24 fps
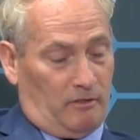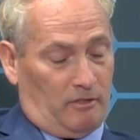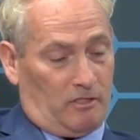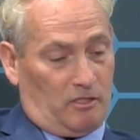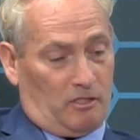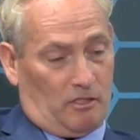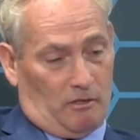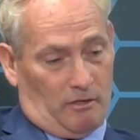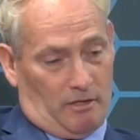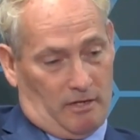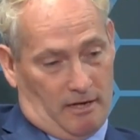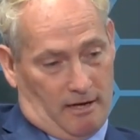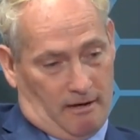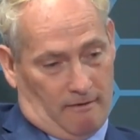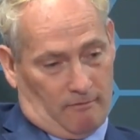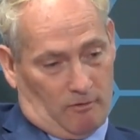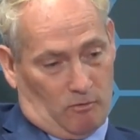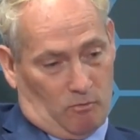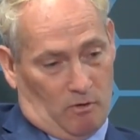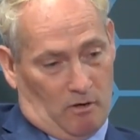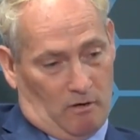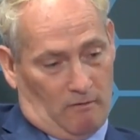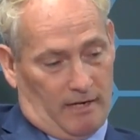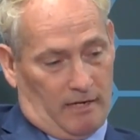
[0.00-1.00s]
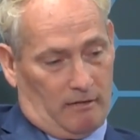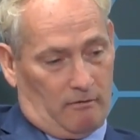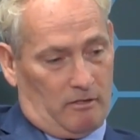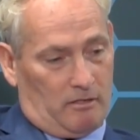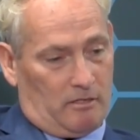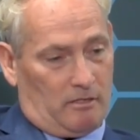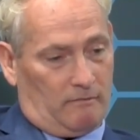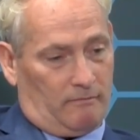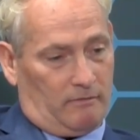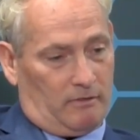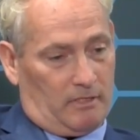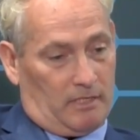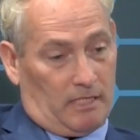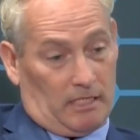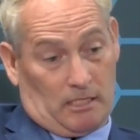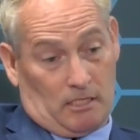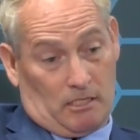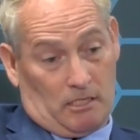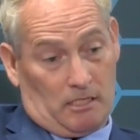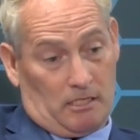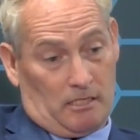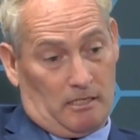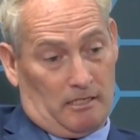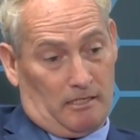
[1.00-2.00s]
So you have 12 hours of
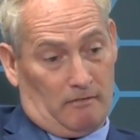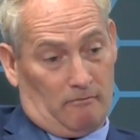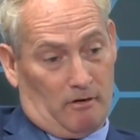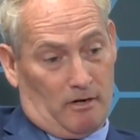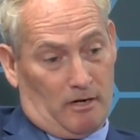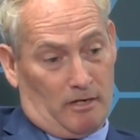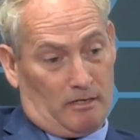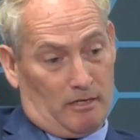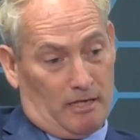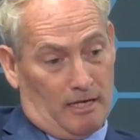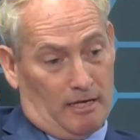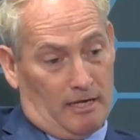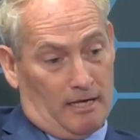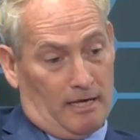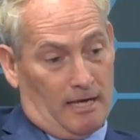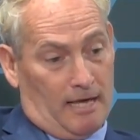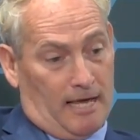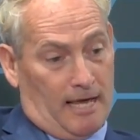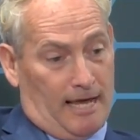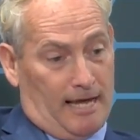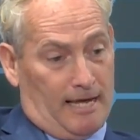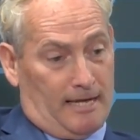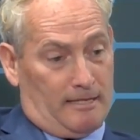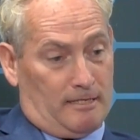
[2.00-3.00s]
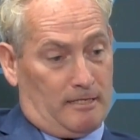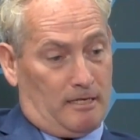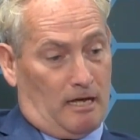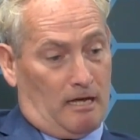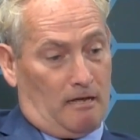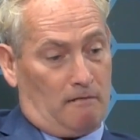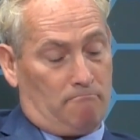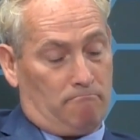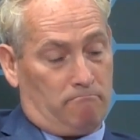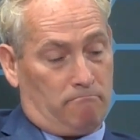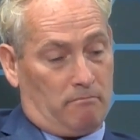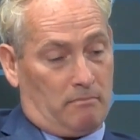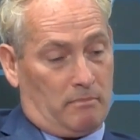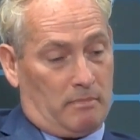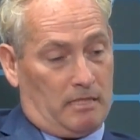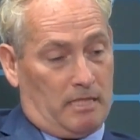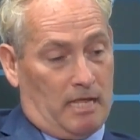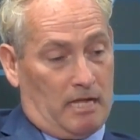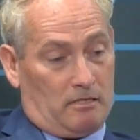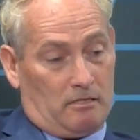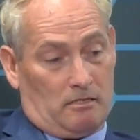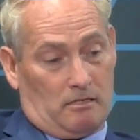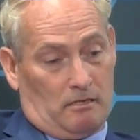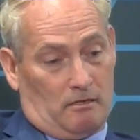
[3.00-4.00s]
electricity running, and uh,
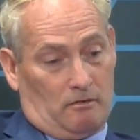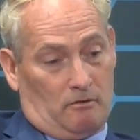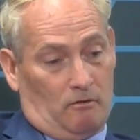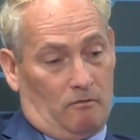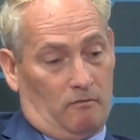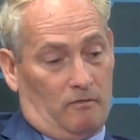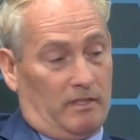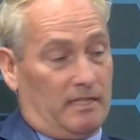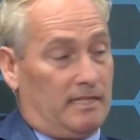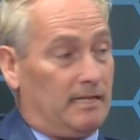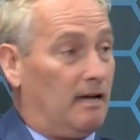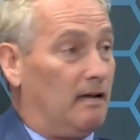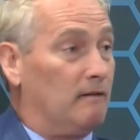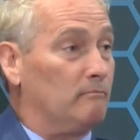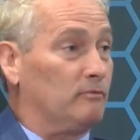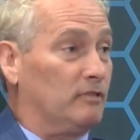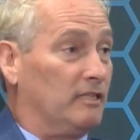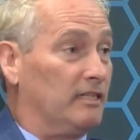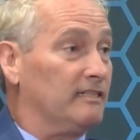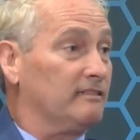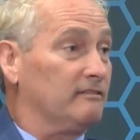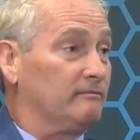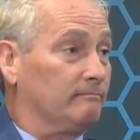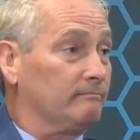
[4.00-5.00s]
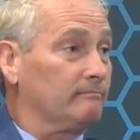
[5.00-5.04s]
that's just over the top, right?